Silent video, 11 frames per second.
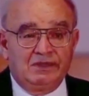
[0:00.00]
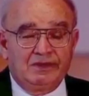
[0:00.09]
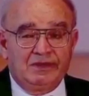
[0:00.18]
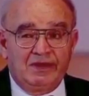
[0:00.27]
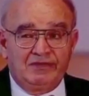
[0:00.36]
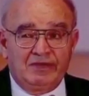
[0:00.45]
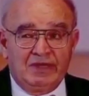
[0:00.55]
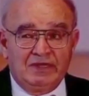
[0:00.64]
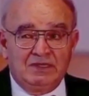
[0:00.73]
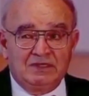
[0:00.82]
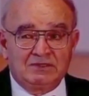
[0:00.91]
Nerve
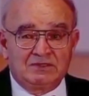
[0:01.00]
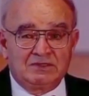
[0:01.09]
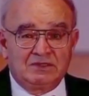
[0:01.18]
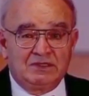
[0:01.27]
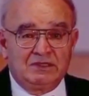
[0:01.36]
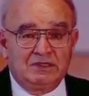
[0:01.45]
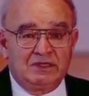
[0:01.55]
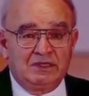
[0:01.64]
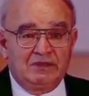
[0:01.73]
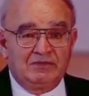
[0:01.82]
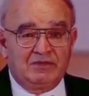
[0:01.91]
endings in
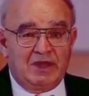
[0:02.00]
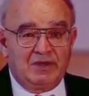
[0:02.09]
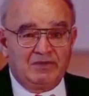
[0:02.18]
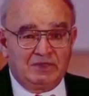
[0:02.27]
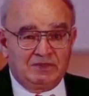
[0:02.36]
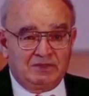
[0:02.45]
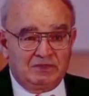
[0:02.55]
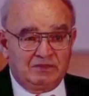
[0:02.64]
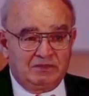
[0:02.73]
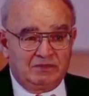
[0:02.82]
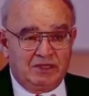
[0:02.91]
the environment
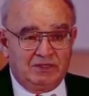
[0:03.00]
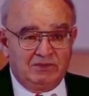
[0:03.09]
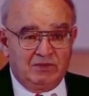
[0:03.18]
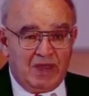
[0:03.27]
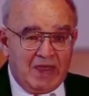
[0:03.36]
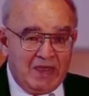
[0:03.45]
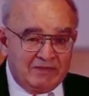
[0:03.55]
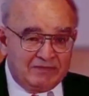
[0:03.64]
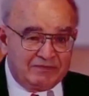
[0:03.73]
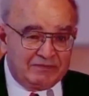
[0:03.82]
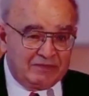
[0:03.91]
where you
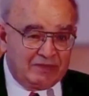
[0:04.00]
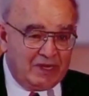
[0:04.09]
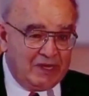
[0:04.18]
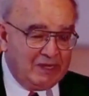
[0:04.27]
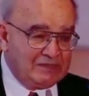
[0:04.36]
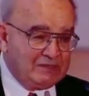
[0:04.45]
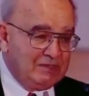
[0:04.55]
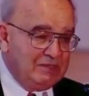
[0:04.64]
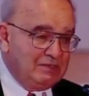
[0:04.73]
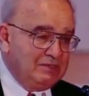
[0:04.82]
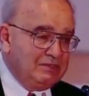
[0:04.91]
have high
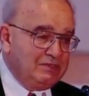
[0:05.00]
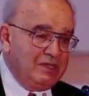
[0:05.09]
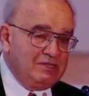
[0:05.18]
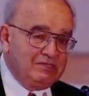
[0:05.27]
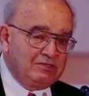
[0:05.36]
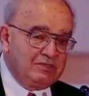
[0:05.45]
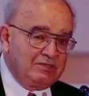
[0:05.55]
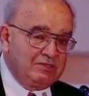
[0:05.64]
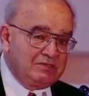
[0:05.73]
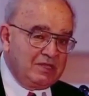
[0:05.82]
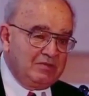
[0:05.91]
acidity register
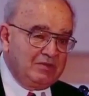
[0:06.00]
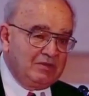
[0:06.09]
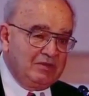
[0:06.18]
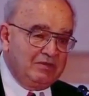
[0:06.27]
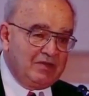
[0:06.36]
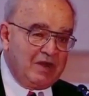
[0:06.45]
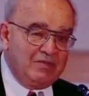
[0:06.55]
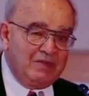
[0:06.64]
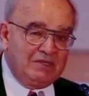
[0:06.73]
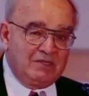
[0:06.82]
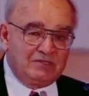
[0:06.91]
this chemical
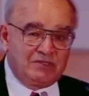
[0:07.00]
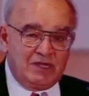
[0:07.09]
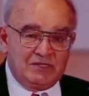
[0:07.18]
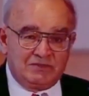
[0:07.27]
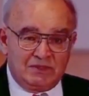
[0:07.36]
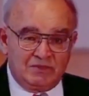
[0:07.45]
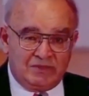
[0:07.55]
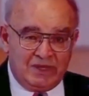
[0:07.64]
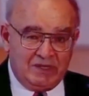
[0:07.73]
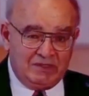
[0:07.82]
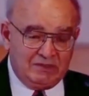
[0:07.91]
environmental change with the
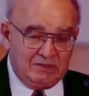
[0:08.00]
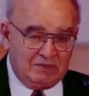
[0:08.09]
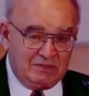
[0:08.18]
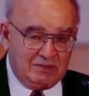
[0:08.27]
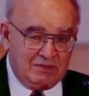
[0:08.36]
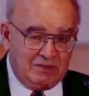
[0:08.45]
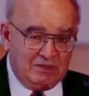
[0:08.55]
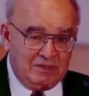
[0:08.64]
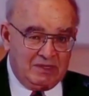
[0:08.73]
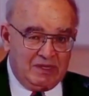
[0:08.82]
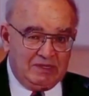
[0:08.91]
brain,
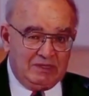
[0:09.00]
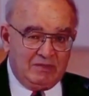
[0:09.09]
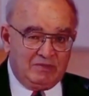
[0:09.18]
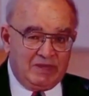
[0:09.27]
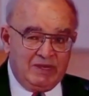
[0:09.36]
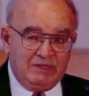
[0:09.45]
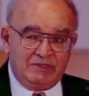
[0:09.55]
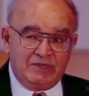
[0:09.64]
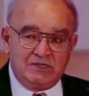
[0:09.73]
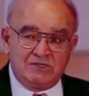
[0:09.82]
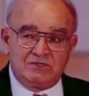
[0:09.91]
and the brain
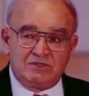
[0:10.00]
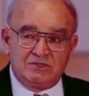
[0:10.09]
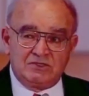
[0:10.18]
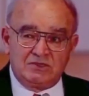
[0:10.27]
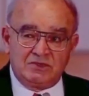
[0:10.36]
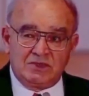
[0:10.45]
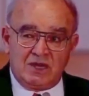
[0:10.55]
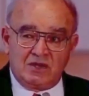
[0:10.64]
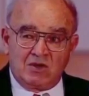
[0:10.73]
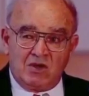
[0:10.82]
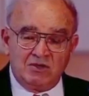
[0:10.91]
registers it with our
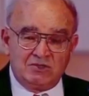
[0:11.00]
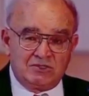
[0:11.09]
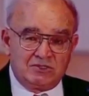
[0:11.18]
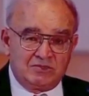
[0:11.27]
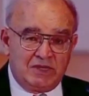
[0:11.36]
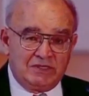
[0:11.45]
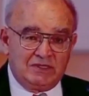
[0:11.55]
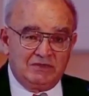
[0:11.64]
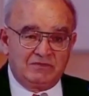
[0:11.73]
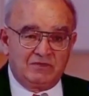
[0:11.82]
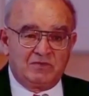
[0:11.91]
conscious mind
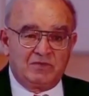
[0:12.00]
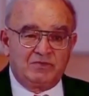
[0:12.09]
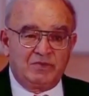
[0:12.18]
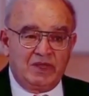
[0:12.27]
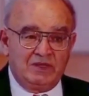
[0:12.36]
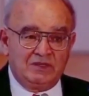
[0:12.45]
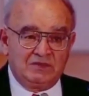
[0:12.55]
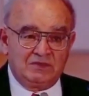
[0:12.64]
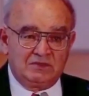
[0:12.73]
in form of pain.